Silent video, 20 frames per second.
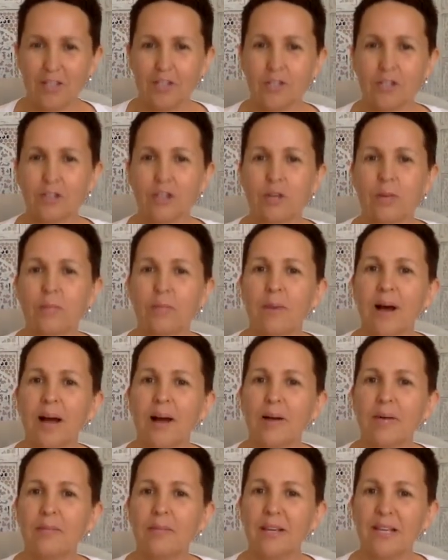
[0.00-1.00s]
So your
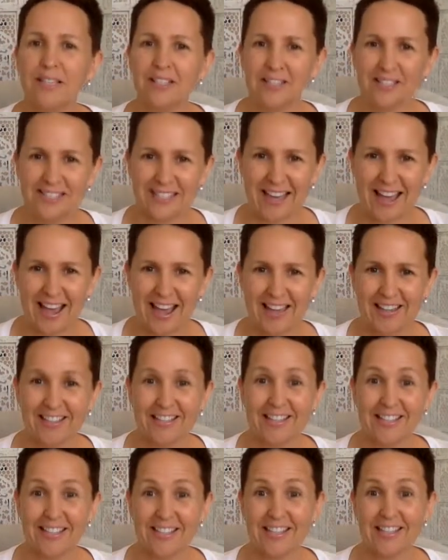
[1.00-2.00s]
mom and your dad
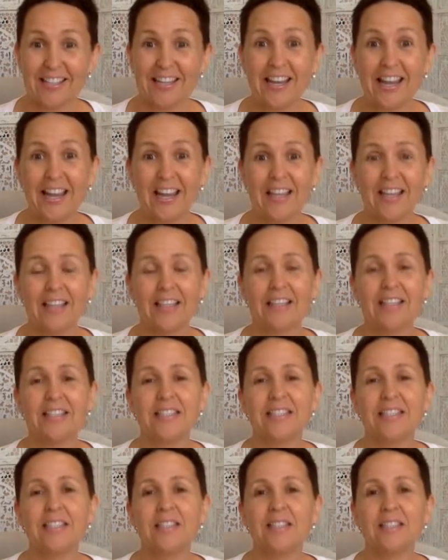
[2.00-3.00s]
and your DNA,
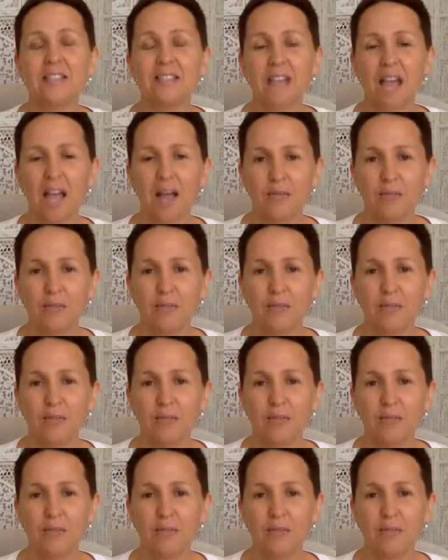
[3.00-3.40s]
this is